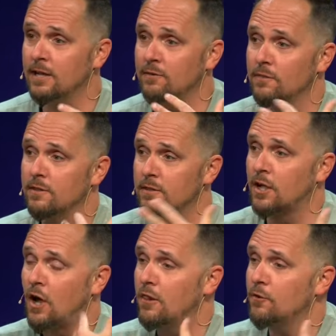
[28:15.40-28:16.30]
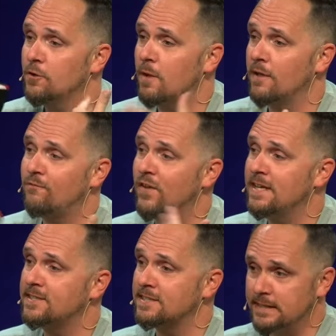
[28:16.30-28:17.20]
Like the color in my
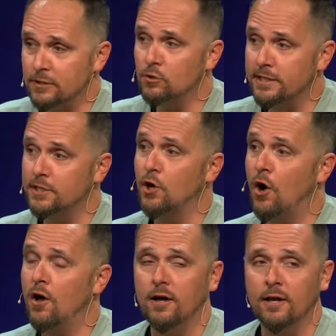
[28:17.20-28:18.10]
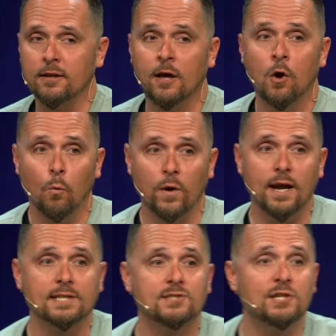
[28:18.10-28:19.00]
face is literally gone when
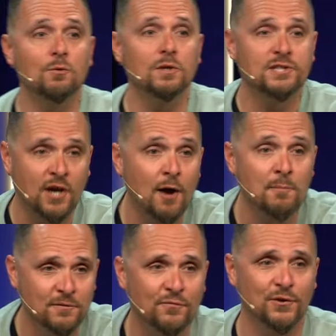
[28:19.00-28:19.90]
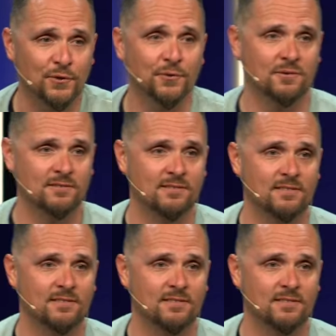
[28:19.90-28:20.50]
I see what's coming for you.